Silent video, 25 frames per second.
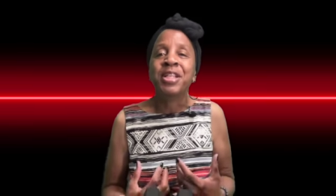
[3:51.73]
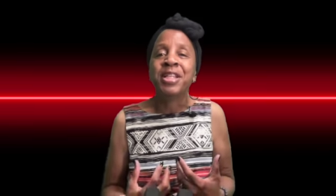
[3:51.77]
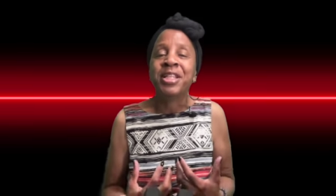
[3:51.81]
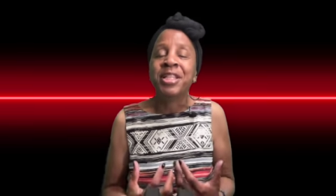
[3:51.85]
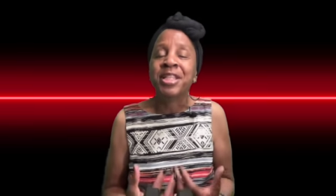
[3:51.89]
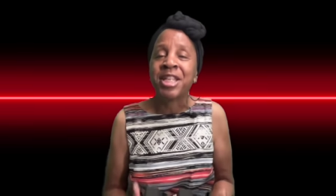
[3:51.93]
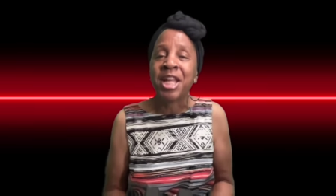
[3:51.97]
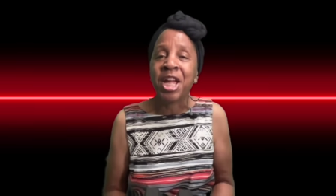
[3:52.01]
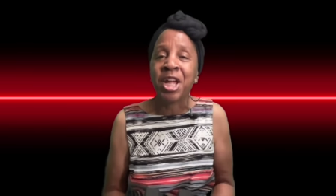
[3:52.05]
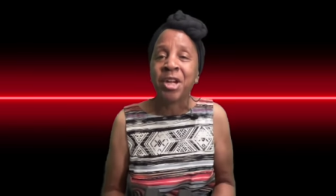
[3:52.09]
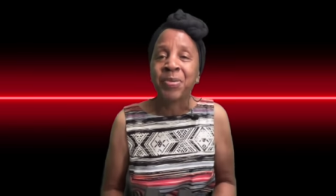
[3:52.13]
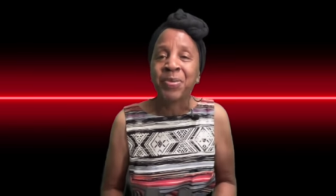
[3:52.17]

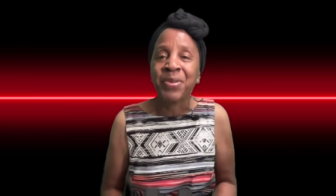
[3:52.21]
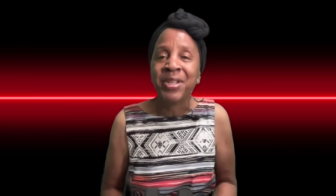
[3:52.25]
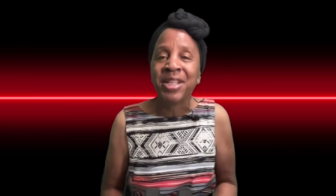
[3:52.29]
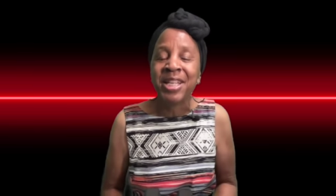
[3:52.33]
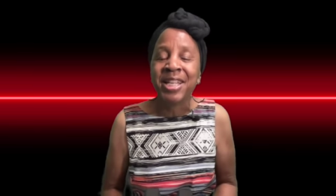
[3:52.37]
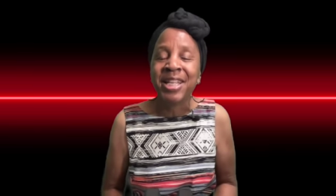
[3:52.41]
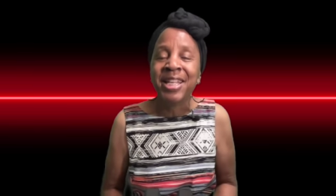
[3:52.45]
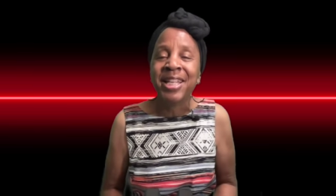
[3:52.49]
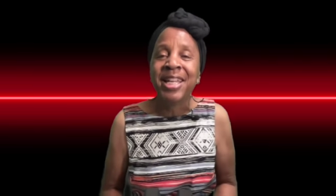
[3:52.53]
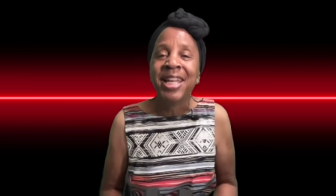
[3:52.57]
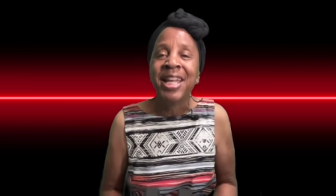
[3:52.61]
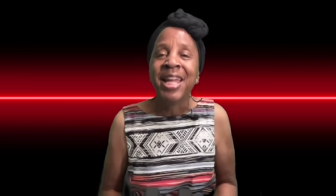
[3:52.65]

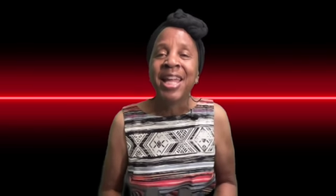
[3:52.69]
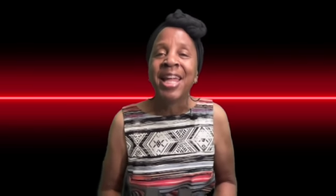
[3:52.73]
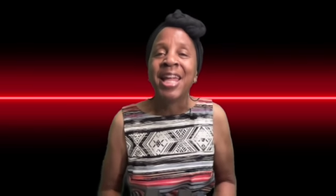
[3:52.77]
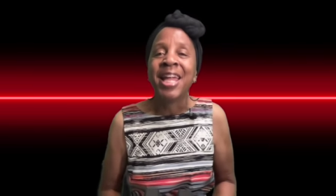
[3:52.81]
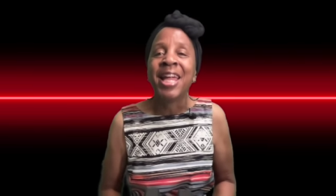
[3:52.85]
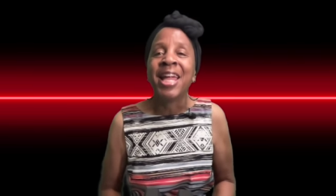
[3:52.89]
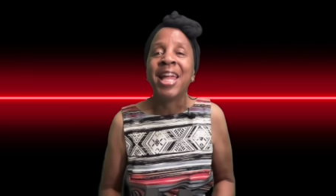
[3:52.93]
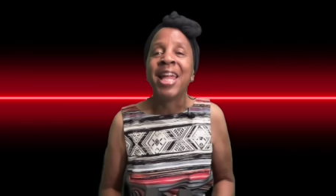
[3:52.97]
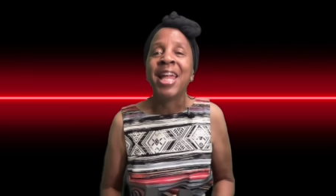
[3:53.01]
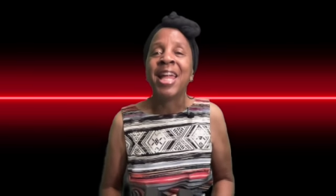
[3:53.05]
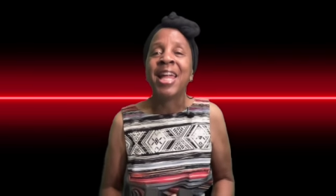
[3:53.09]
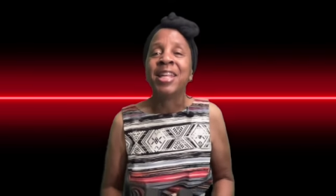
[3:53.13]
integrity,
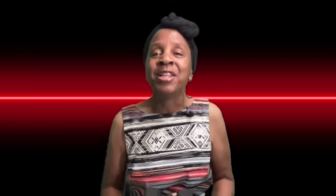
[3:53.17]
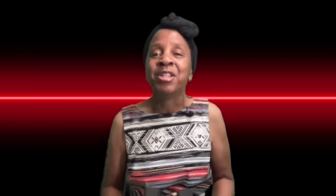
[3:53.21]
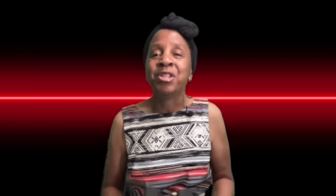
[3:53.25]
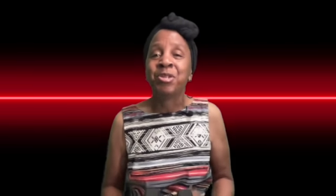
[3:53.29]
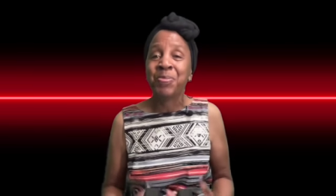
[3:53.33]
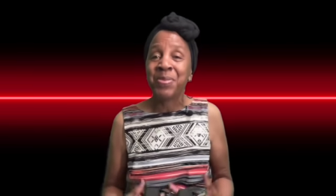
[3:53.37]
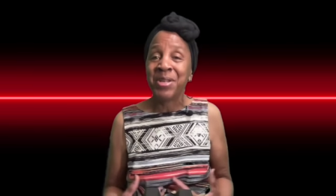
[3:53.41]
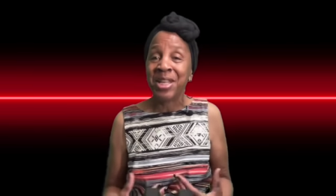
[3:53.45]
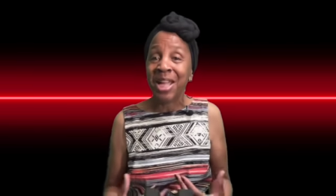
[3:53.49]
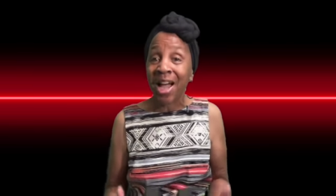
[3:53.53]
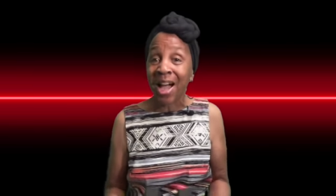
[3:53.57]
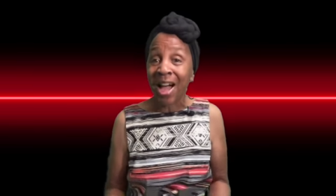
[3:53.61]
and
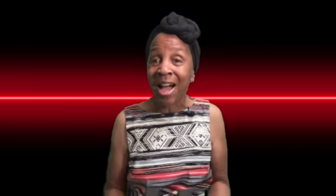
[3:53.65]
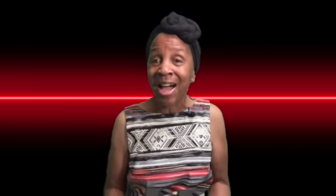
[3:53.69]
to be